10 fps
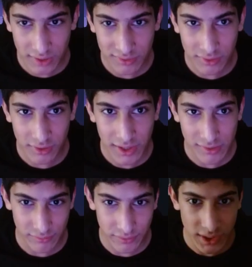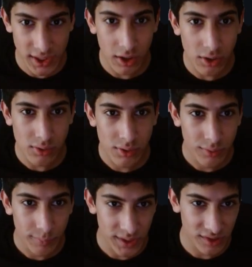in today's video
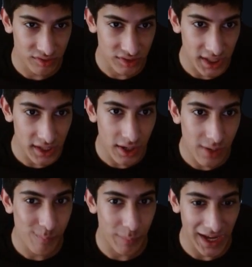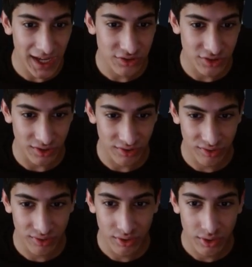is GitHub
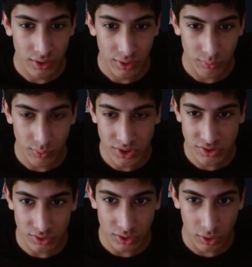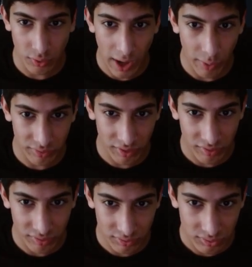Pages, which allows
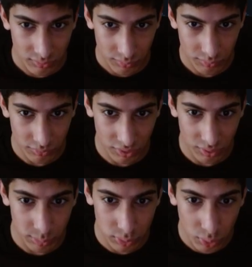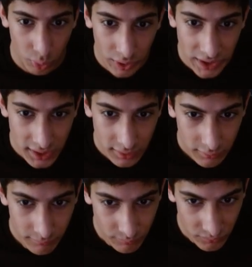us to deploy
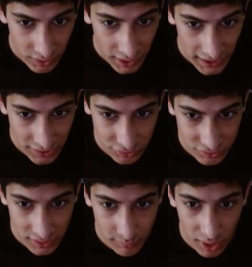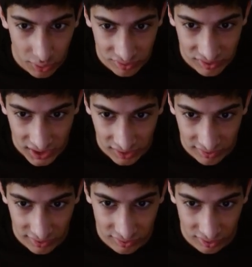HTML,
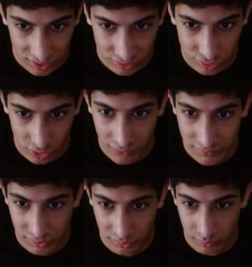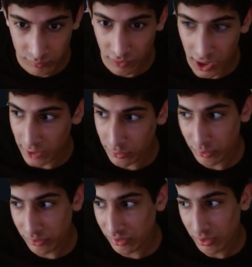CSS, and JavaScript
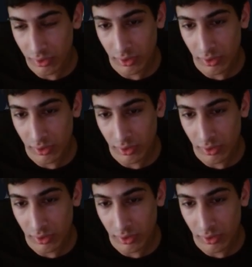files